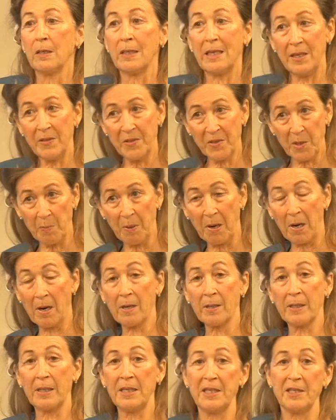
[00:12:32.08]
Gezi
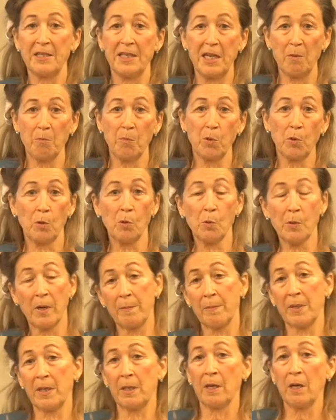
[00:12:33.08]
Park in Istanbul, where
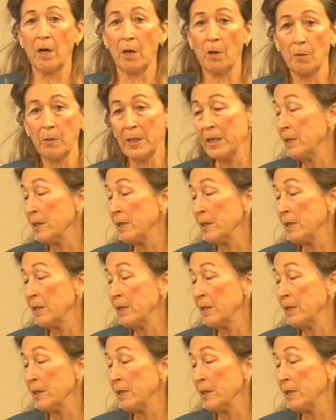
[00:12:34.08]
I'm going to go